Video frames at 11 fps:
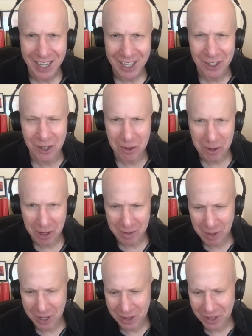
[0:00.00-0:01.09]
So
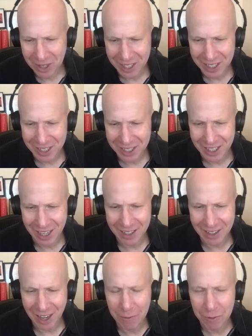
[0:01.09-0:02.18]
Martin Luther King didn't
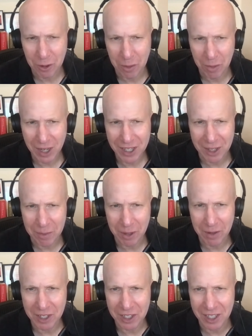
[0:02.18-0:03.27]
have to embrace it, but
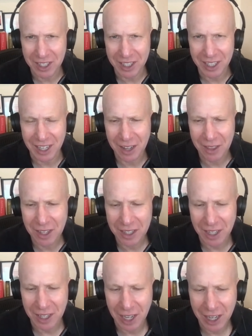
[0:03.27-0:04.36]
eventually he did. And I think
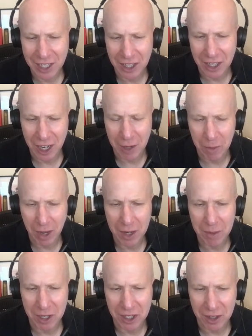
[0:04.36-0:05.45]
they liked the name A
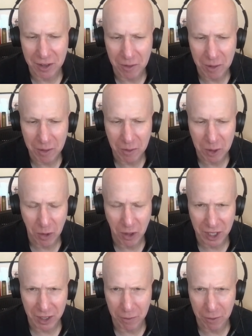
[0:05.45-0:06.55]
because it was more
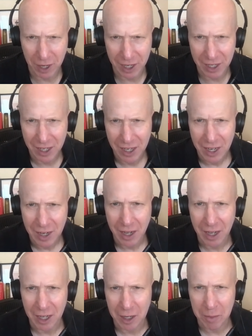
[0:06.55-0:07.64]
dignified,
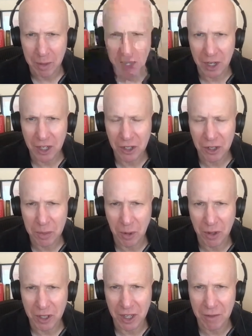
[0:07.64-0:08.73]
um, but it also
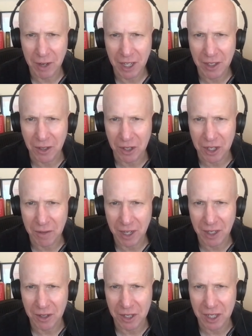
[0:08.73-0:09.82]
spoke to their values, their
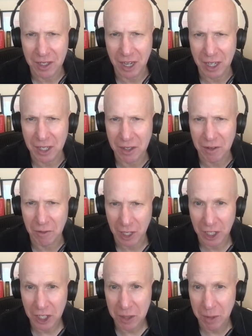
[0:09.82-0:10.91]
values as as
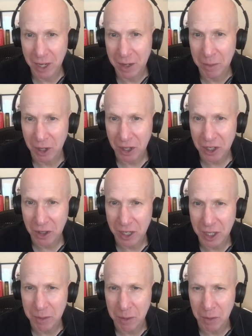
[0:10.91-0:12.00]
religious men, but also
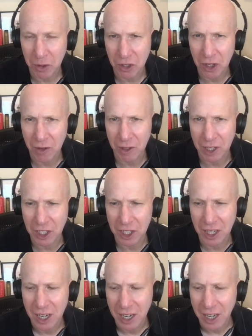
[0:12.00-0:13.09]
as people who saw religion
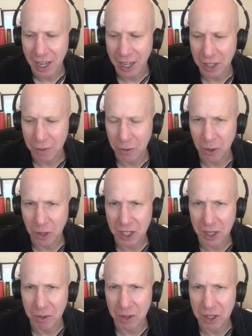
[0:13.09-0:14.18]
as a force
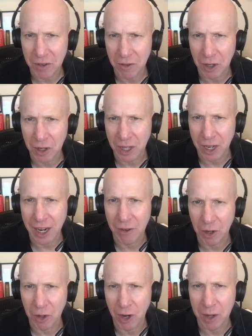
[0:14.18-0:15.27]
that was that had a
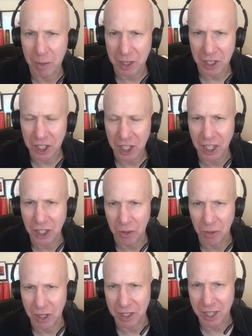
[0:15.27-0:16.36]
requirement to change the
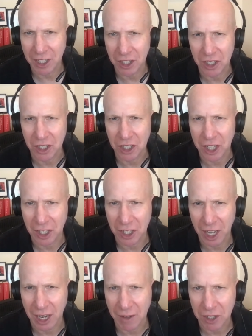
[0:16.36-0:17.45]
world, not just to change
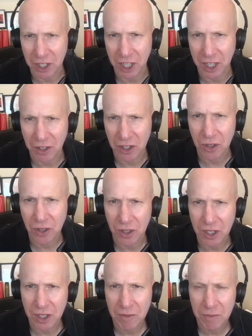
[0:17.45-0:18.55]
lives and change souls.